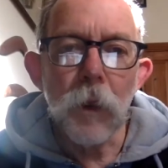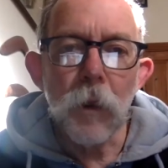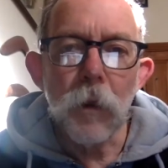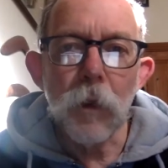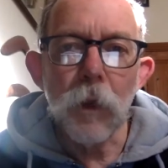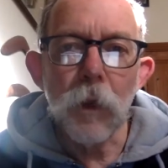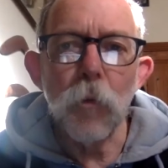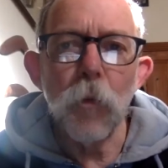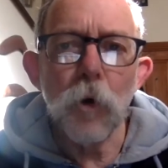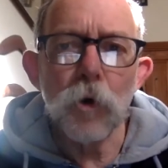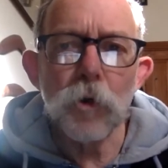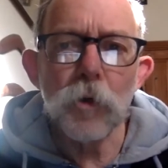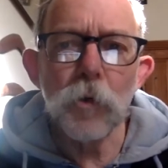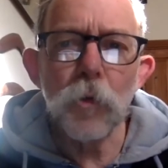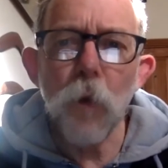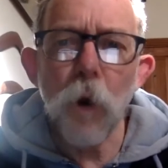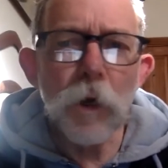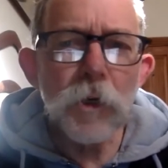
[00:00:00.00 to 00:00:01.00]

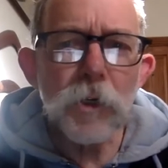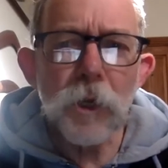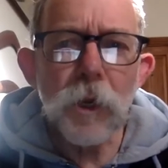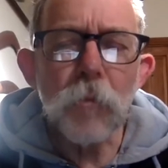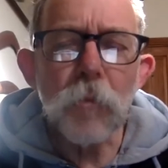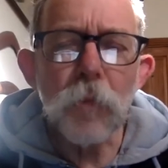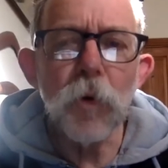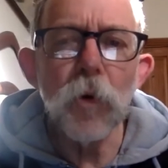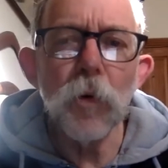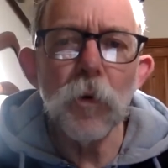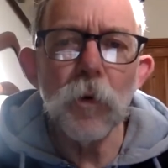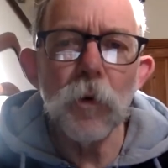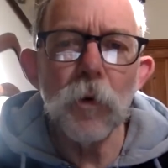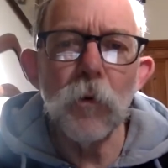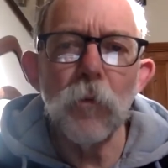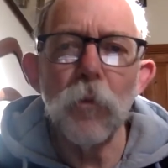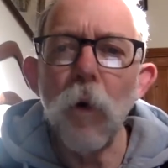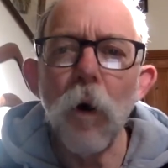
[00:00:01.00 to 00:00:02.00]
Why is it important?
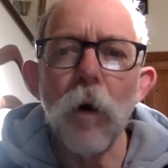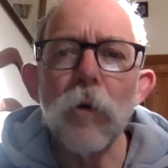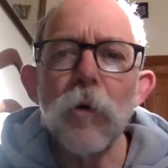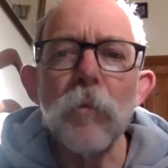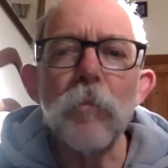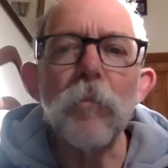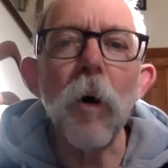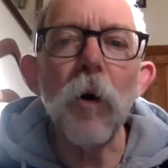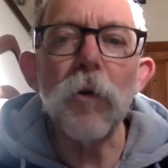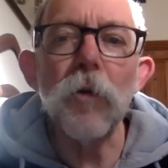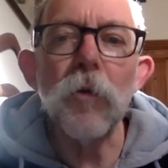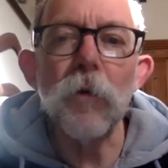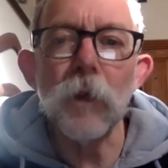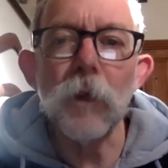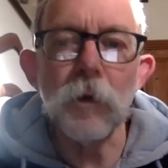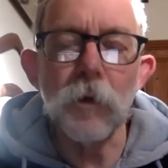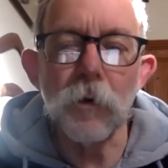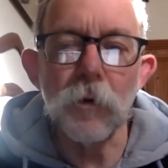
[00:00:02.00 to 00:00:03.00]
Why are you
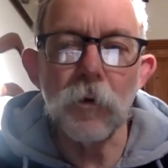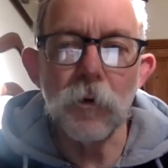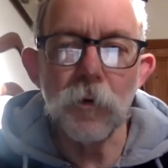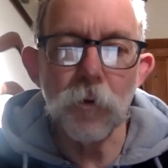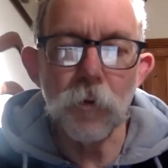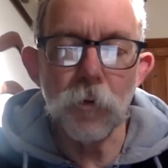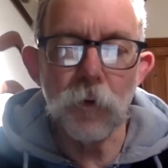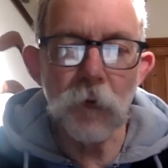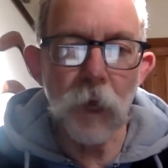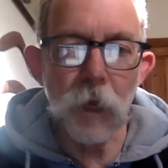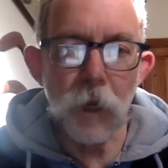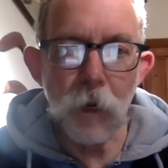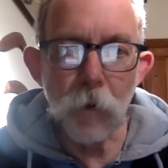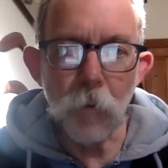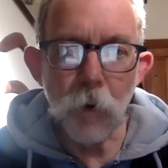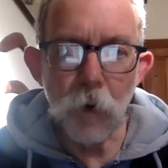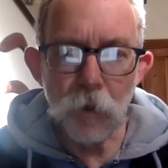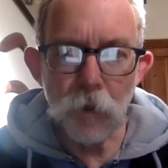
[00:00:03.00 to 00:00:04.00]
bothering to take up
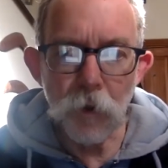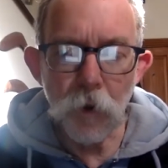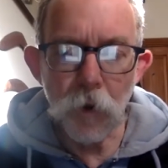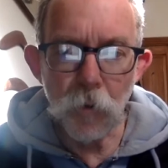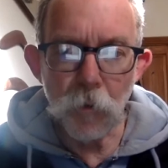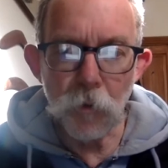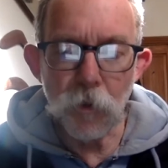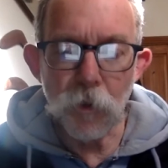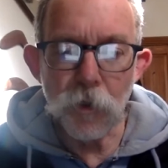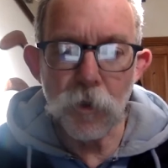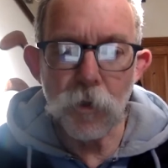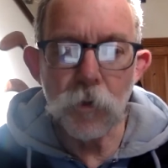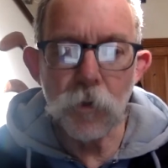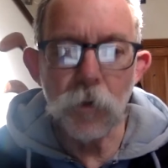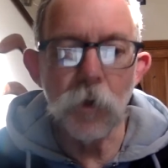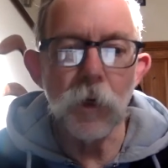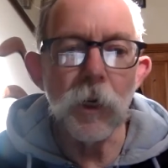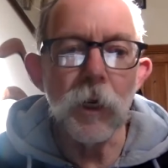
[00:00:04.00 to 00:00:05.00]
my time with this
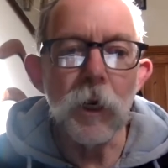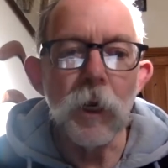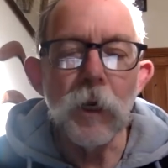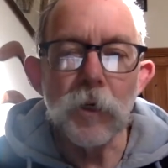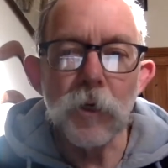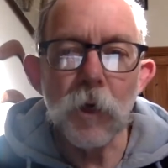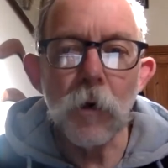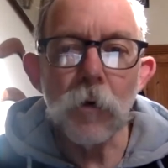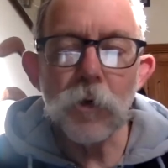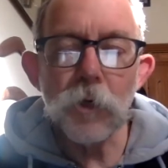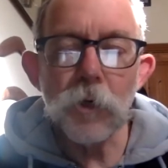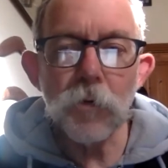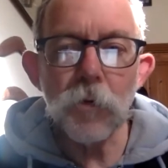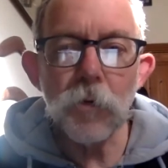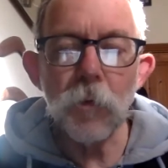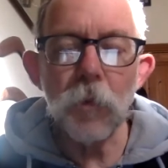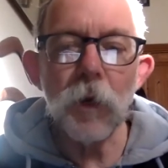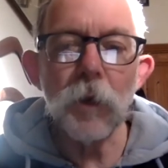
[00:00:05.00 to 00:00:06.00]
story? So I'll just
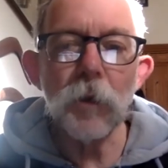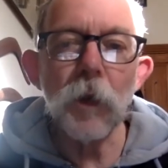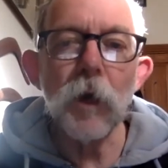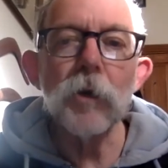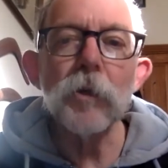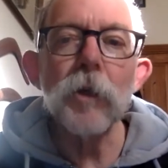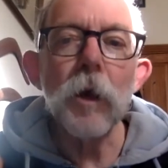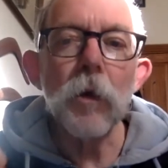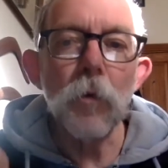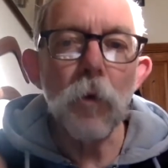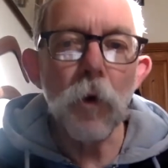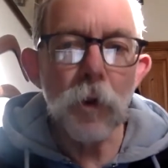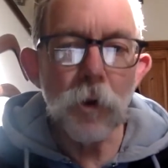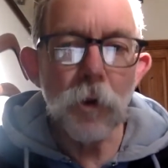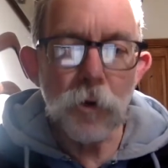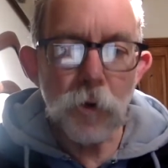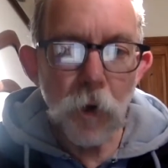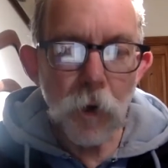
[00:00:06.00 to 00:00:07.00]
repeat those. What are
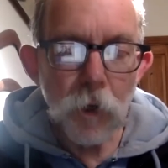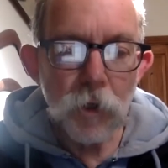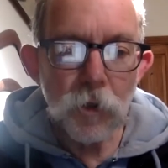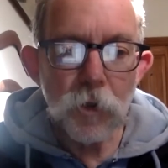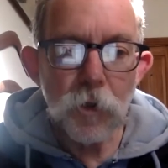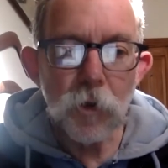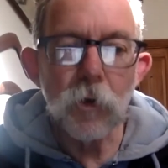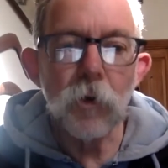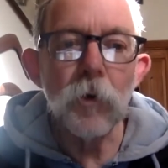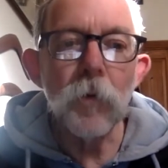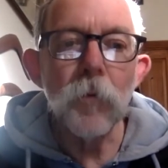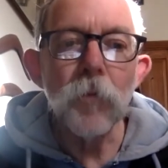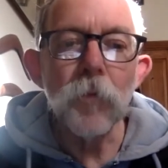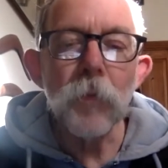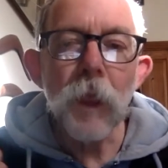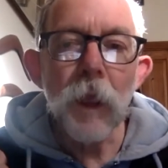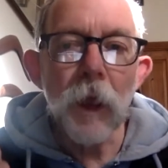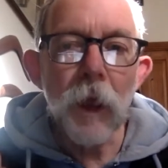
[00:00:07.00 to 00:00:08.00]
you trying to tell?
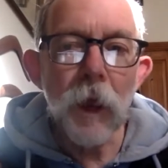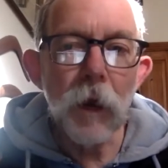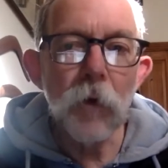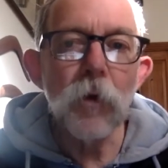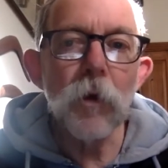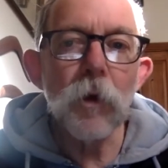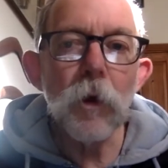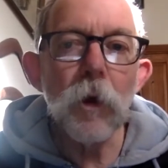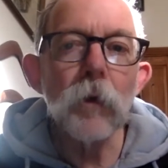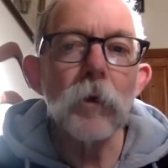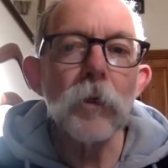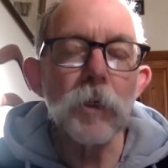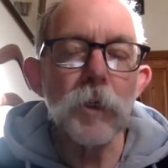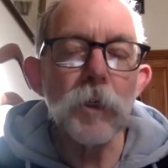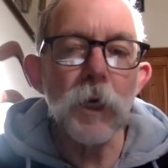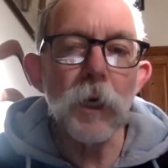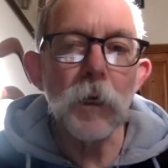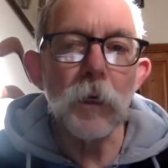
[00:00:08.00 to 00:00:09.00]
How are you going to
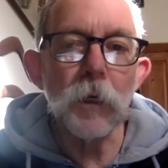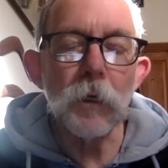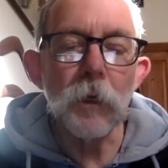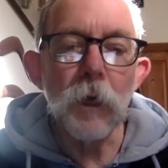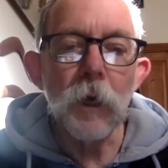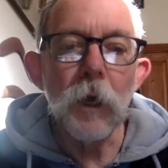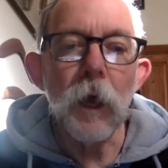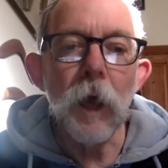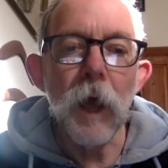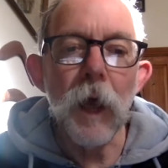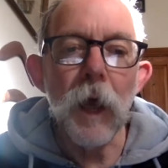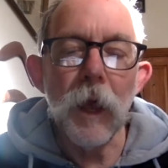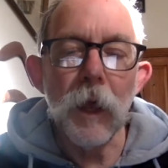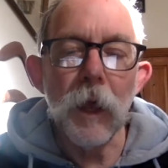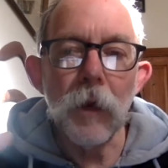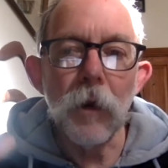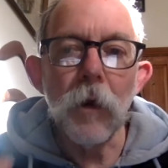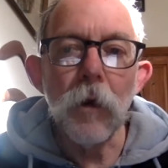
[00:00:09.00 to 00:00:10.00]
tell it?
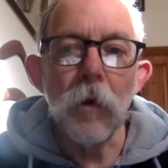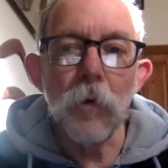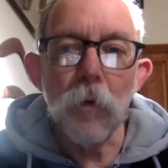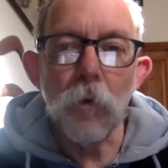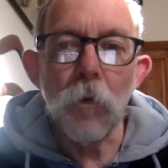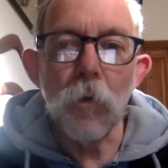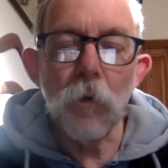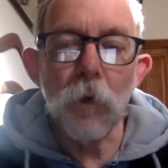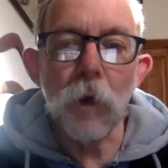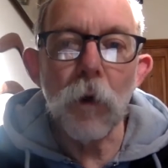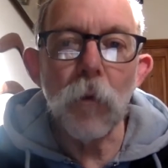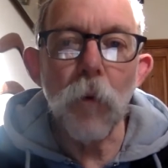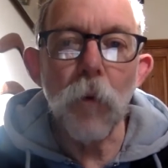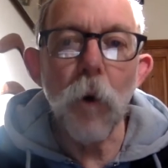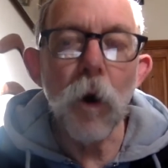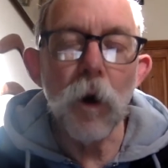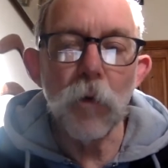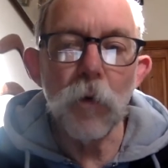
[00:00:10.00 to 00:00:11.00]
And,
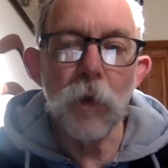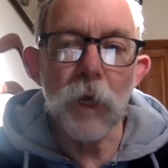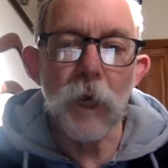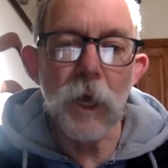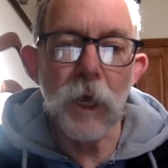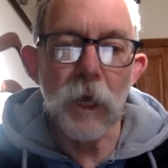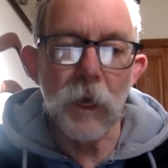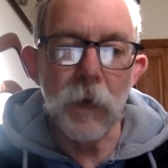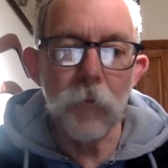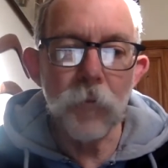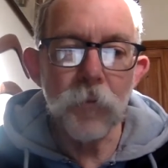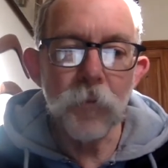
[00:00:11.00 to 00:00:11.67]
why do we care?